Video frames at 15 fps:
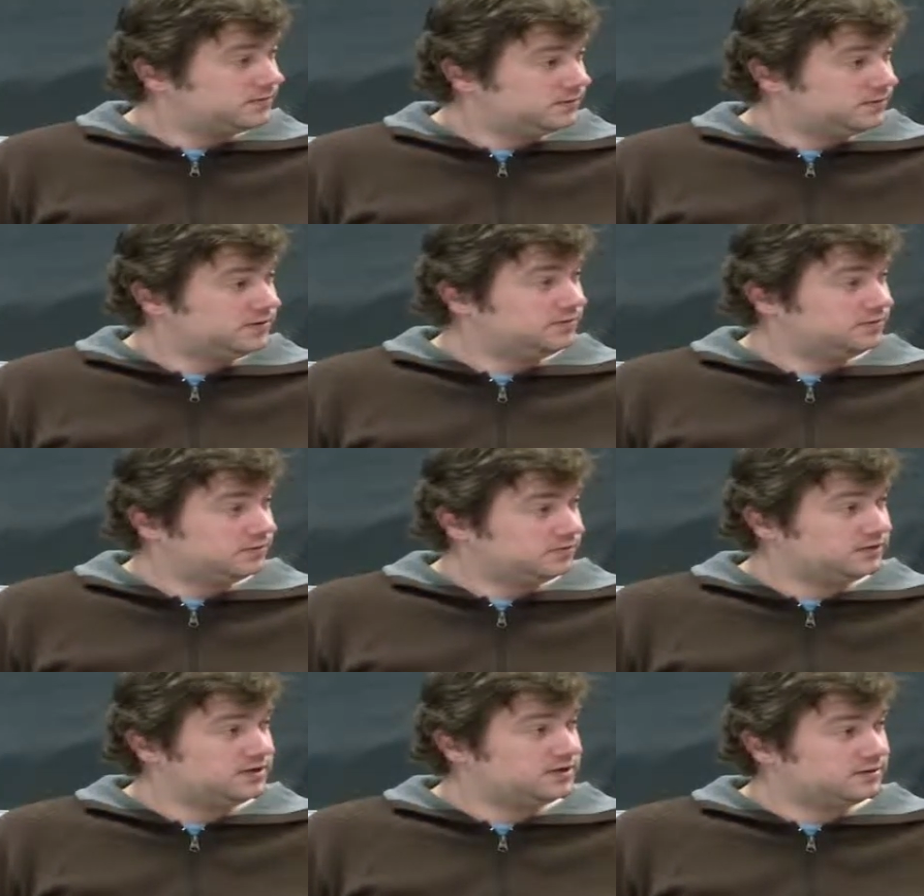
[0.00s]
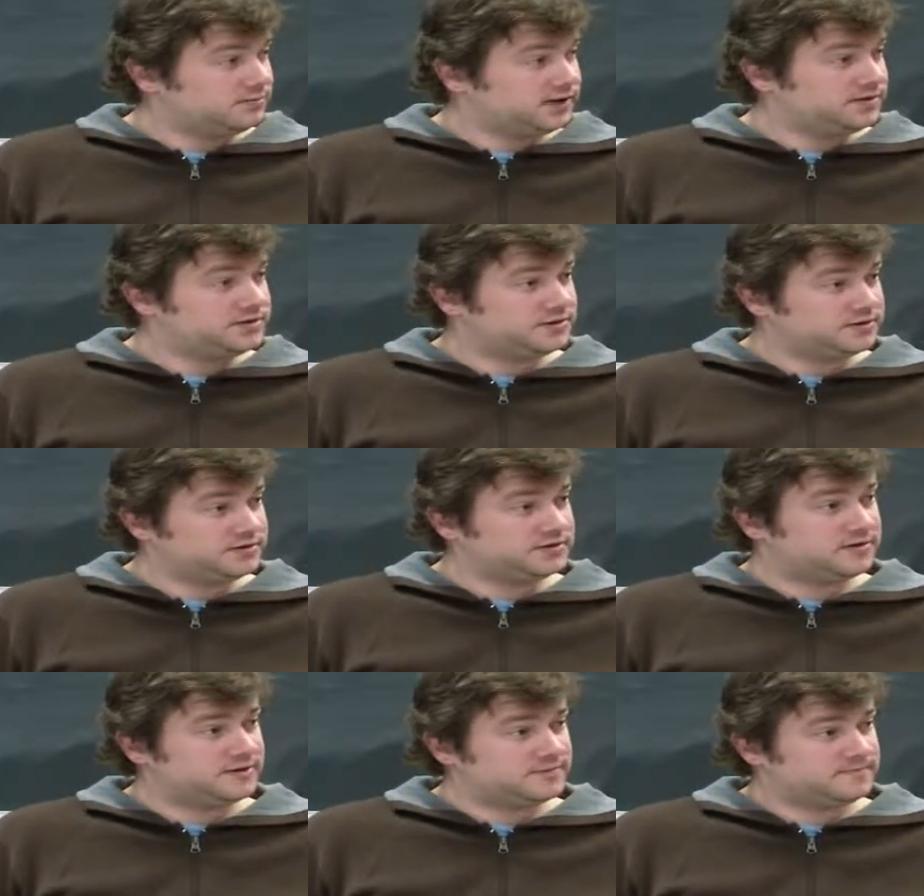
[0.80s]
who we were reading about the
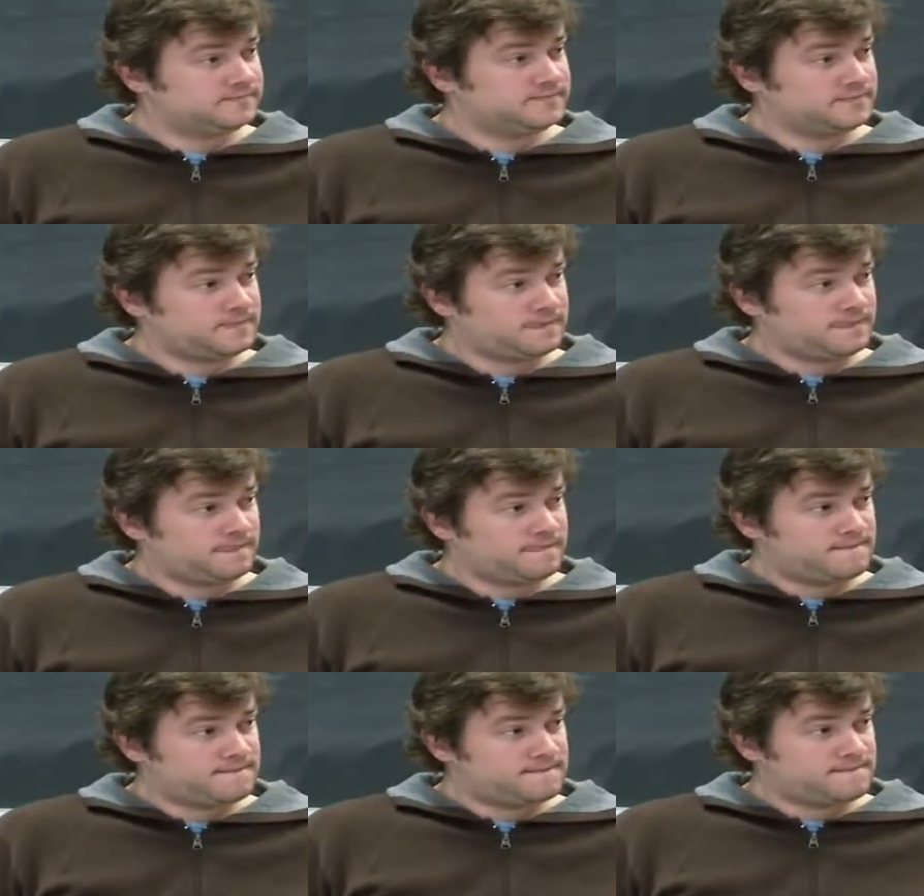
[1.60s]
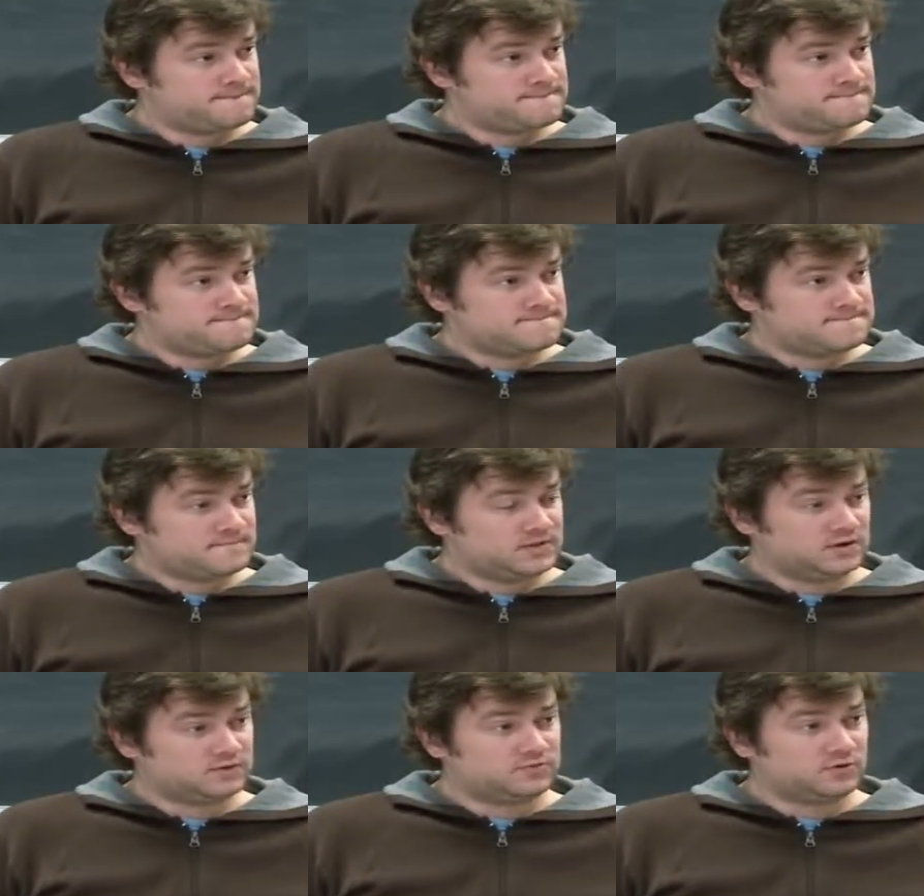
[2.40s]
other day, her